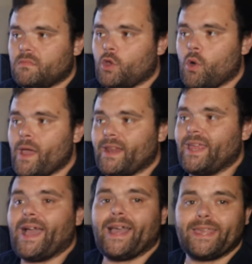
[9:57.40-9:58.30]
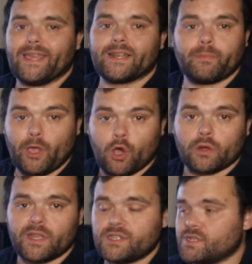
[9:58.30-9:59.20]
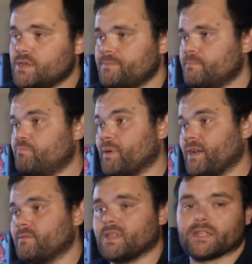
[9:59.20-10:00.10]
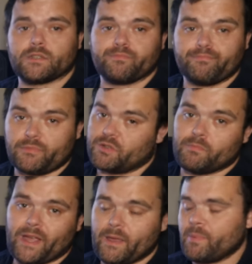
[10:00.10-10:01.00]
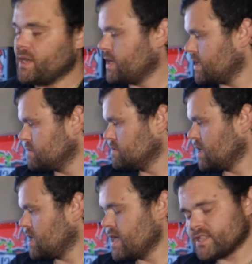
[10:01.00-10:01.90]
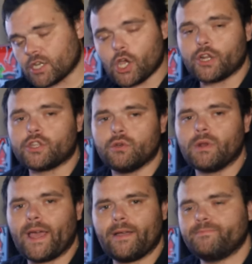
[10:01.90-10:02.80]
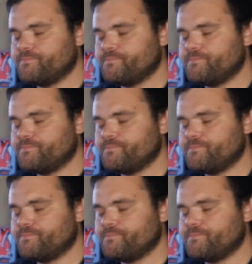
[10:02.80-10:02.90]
go any higher to be honest, but that's just my opinion. It's a good cooler